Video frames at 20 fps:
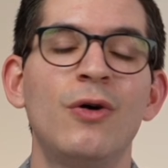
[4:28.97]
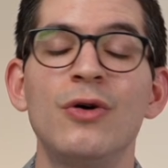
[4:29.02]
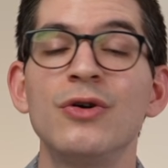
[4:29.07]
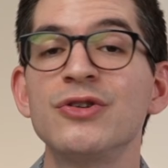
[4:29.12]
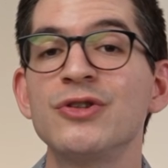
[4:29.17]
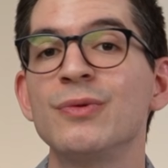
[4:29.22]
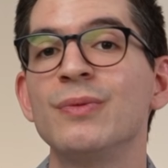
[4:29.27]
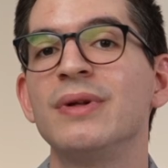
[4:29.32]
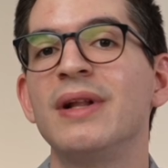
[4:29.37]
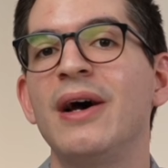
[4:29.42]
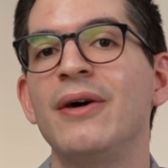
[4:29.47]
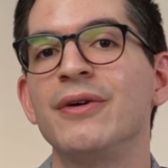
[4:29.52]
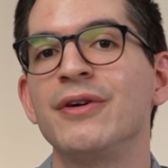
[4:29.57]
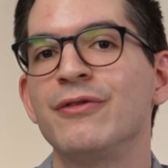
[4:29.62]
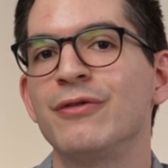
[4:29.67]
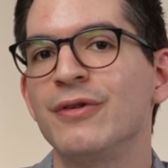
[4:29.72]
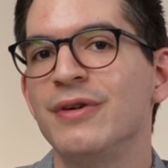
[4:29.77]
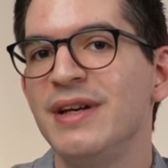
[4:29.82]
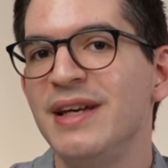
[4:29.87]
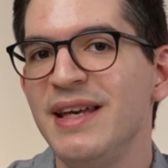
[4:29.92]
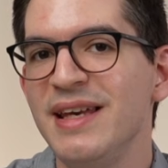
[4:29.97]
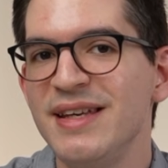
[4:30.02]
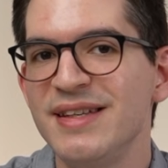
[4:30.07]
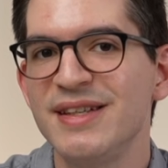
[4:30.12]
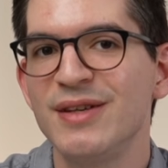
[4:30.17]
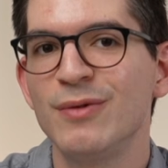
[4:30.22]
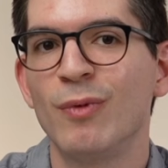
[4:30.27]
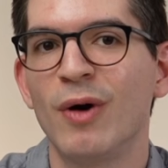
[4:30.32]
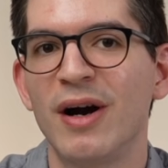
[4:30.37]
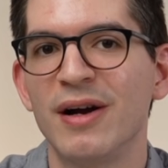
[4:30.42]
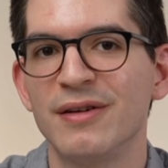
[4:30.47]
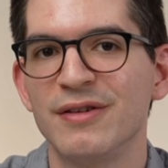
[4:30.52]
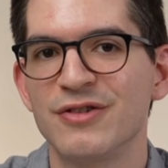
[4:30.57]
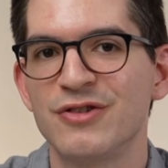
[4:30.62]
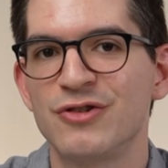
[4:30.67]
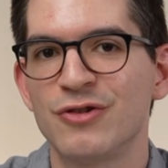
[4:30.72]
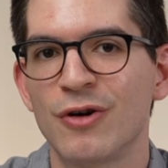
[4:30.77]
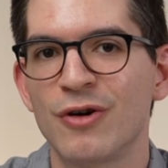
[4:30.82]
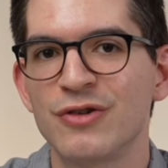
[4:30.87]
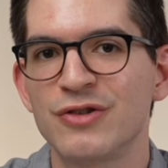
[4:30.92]
also allowing for easy wireless
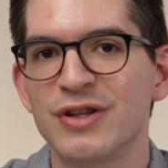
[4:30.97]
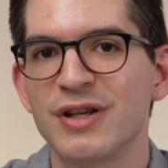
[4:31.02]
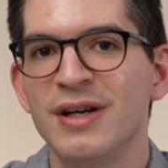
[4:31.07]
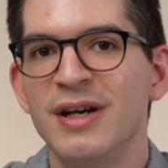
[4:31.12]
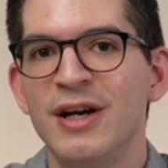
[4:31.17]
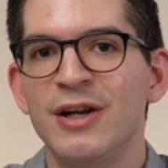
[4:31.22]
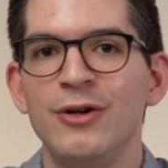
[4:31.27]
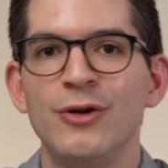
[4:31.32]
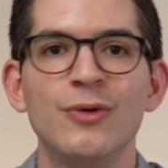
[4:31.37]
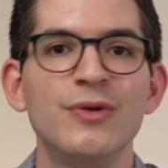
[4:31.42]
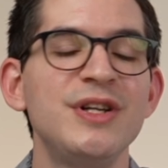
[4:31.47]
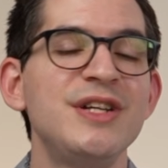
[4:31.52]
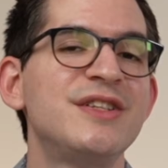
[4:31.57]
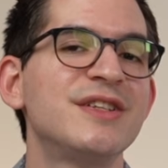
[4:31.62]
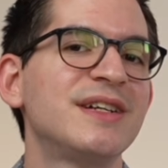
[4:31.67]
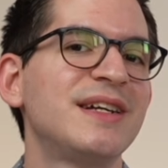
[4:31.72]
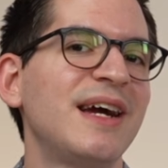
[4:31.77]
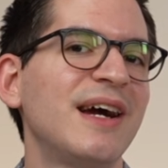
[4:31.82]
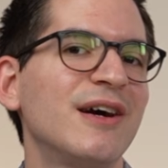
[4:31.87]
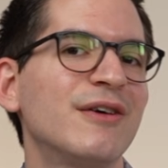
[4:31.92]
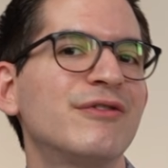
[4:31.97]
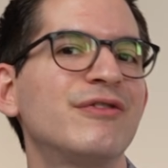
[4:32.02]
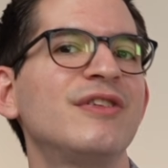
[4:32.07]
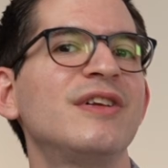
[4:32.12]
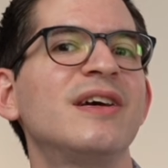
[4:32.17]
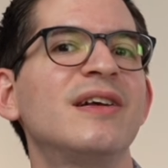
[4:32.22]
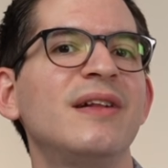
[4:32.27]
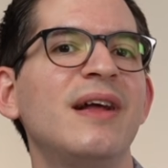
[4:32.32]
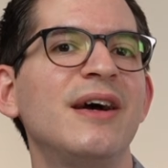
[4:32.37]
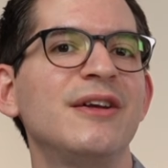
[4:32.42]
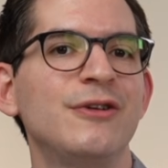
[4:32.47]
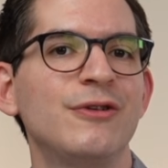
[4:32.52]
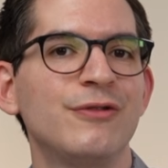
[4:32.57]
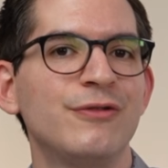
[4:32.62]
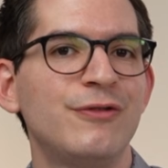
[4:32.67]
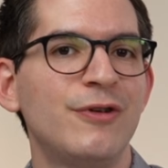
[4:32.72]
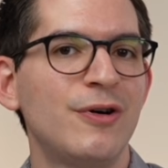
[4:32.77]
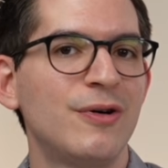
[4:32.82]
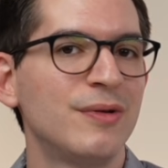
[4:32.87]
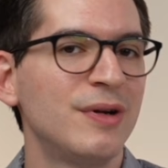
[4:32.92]
charging. No need to carefully align your
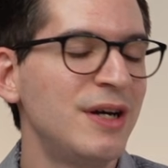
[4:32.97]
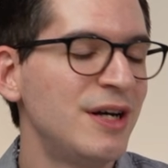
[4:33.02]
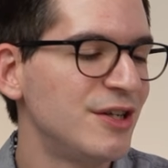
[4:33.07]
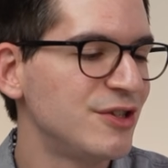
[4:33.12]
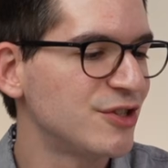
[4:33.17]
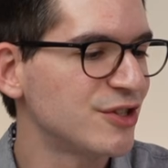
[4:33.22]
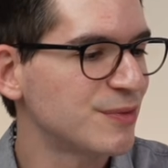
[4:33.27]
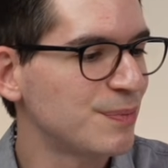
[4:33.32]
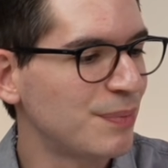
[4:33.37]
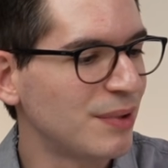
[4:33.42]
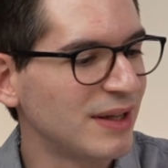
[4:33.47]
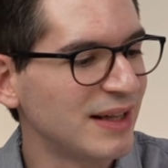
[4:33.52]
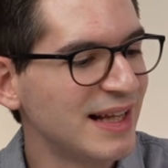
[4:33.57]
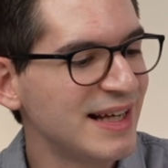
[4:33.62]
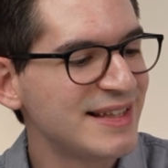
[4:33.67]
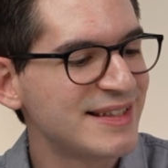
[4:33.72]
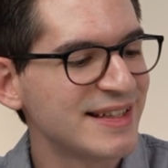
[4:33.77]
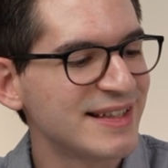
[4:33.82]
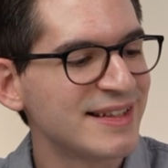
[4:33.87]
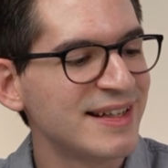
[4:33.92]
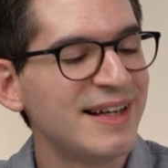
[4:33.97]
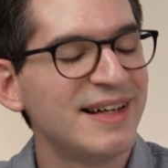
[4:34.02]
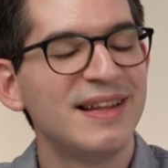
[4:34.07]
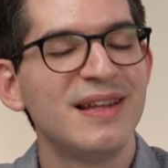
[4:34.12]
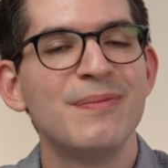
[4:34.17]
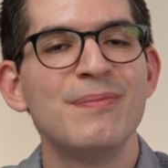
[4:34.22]
phone, just place it, the